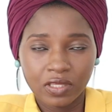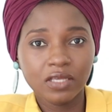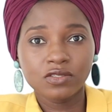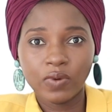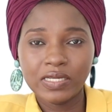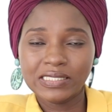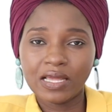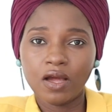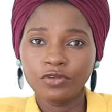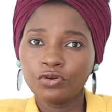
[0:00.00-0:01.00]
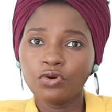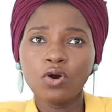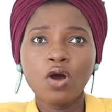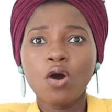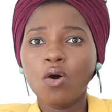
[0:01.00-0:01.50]
things went sour, you
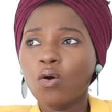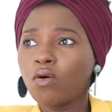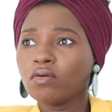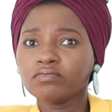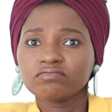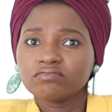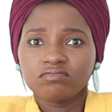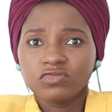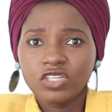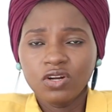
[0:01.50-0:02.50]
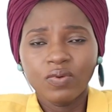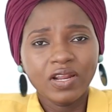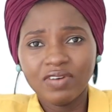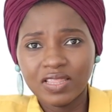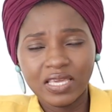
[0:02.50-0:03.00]
know, or, you know,
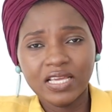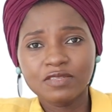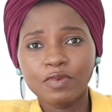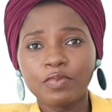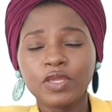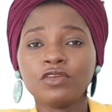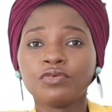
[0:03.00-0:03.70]
whatever the case may be.